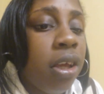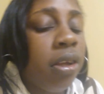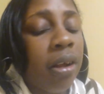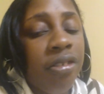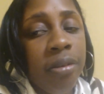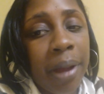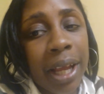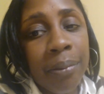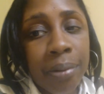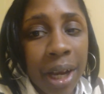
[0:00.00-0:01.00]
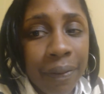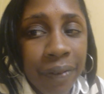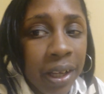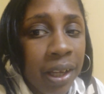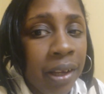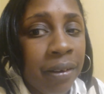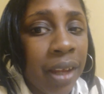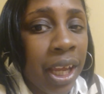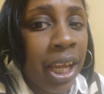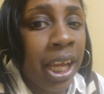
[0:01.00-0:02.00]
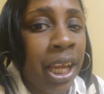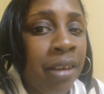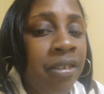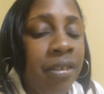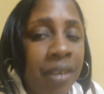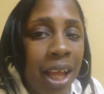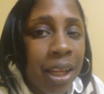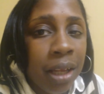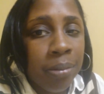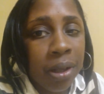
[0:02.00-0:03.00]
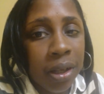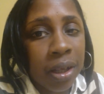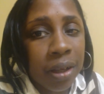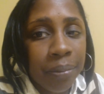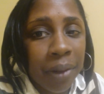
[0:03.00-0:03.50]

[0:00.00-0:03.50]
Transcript: she's making breakfast and she's telling him, look,